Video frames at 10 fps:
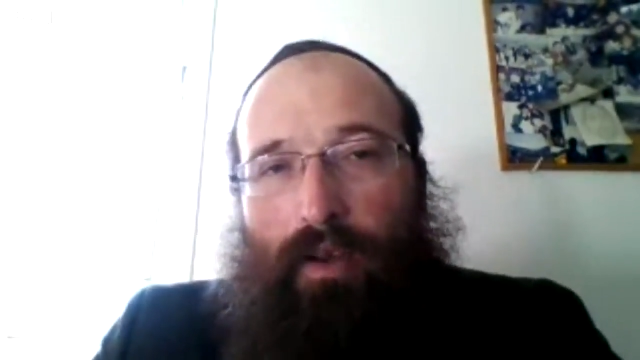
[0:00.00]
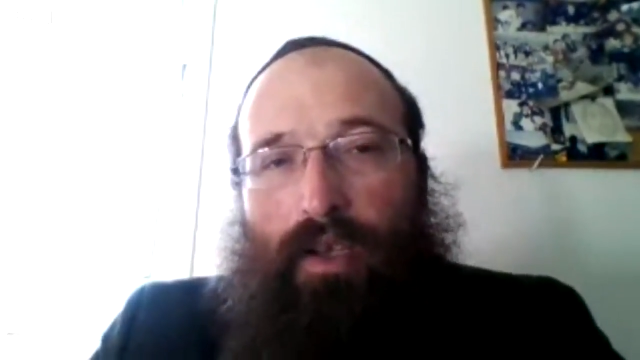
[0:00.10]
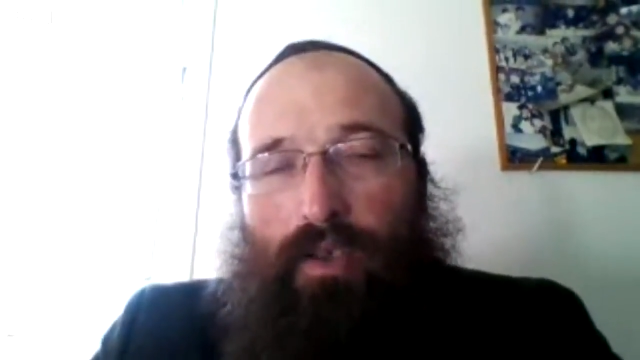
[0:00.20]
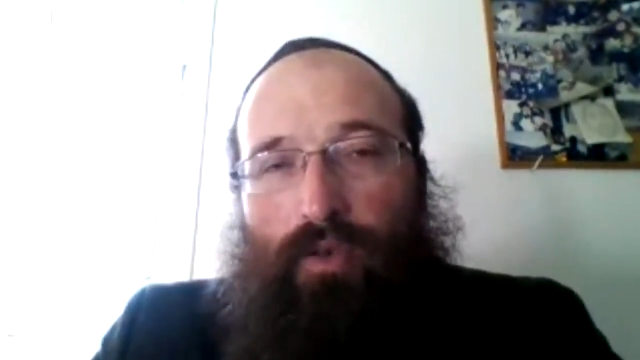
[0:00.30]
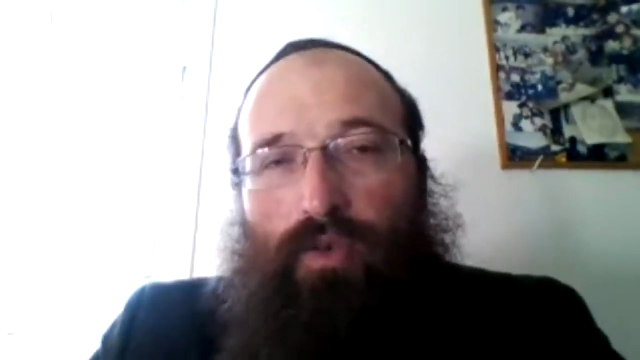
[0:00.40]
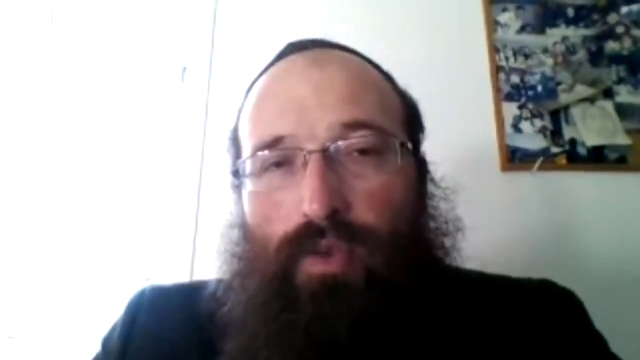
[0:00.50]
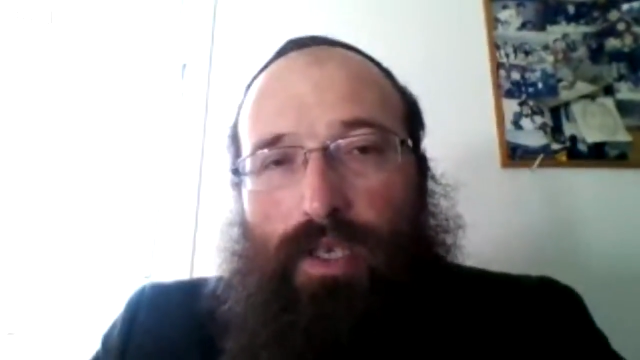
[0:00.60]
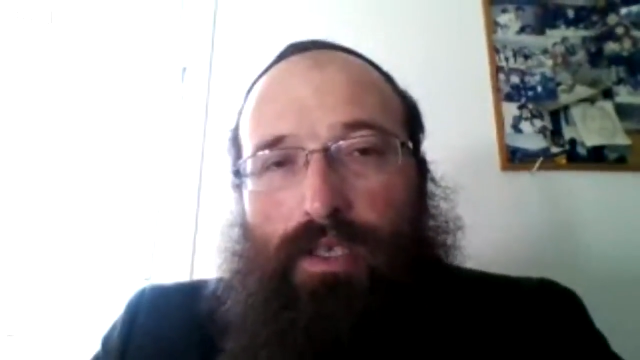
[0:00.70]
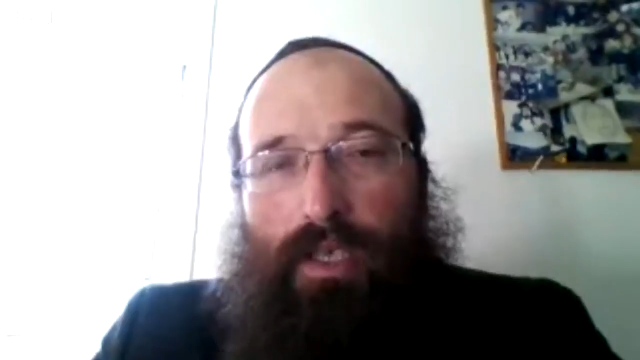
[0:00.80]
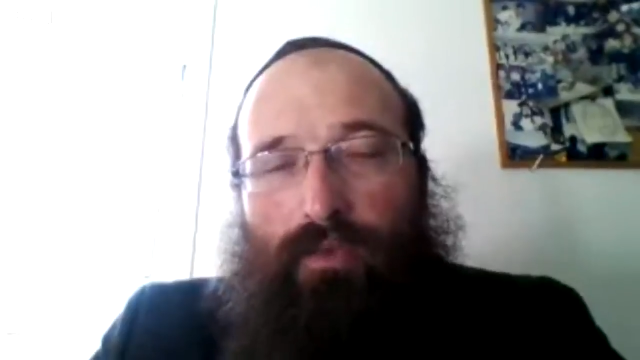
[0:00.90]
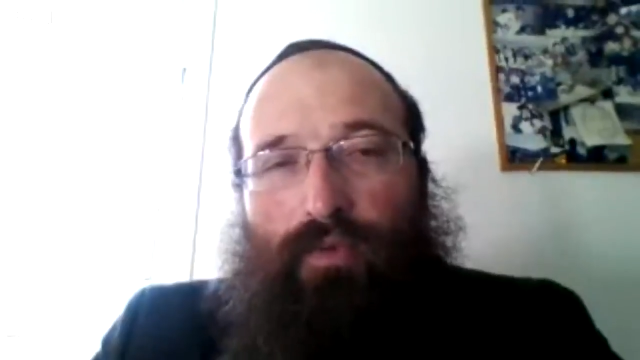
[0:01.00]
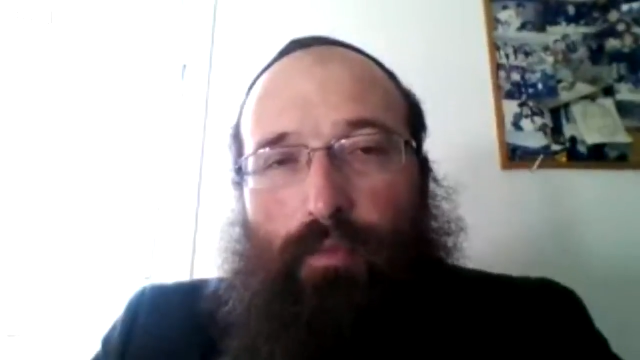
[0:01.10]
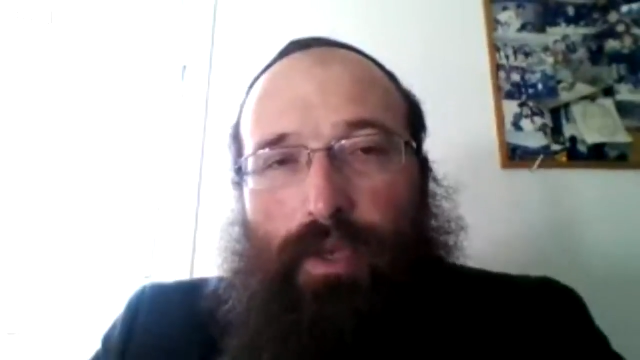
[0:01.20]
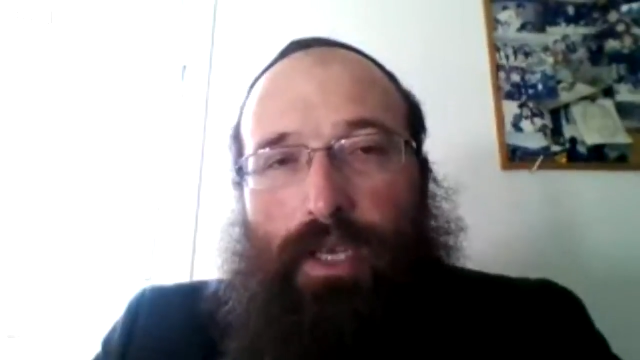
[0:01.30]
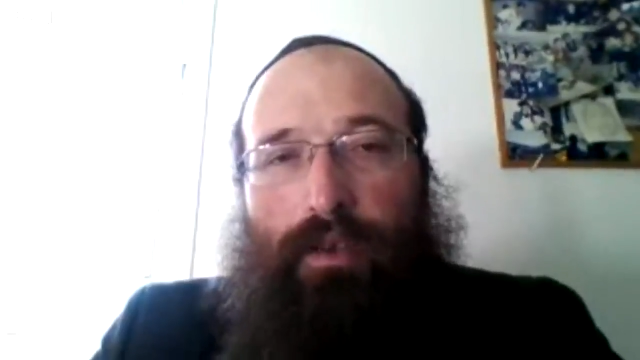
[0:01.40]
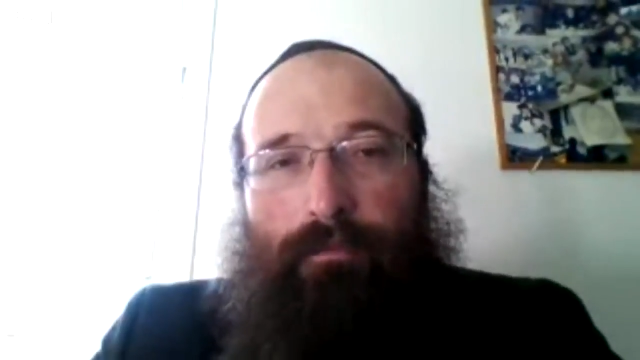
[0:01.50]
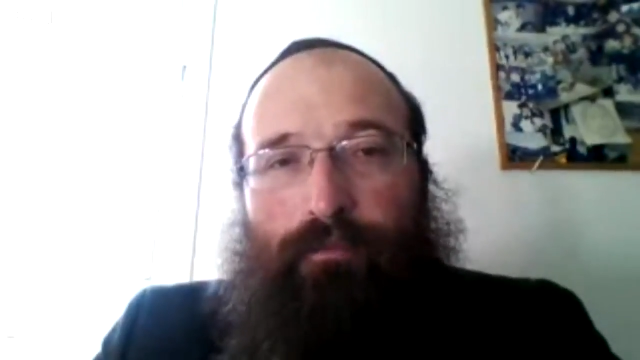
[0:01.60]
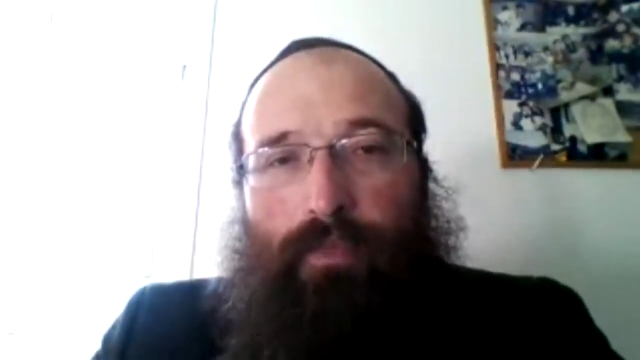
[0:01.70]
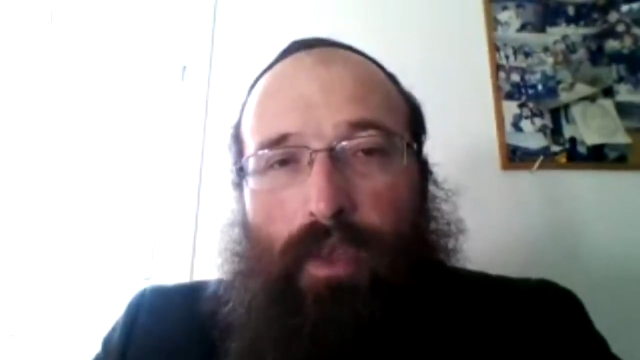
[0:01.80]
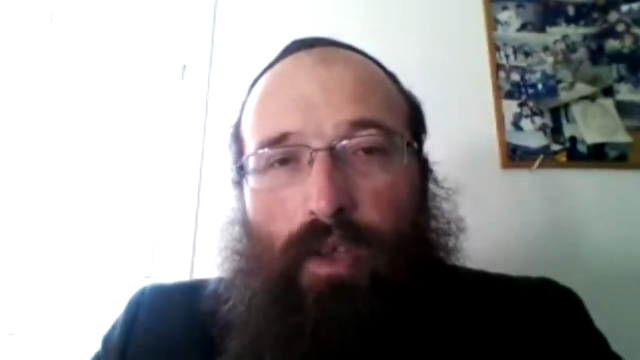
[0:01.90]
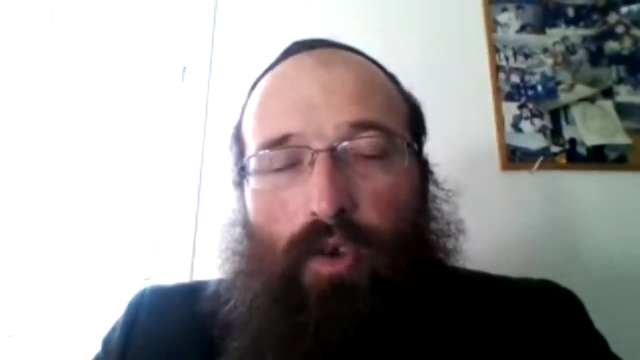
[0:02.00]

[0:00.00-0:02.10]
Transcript: How can you do this? It's forbidden.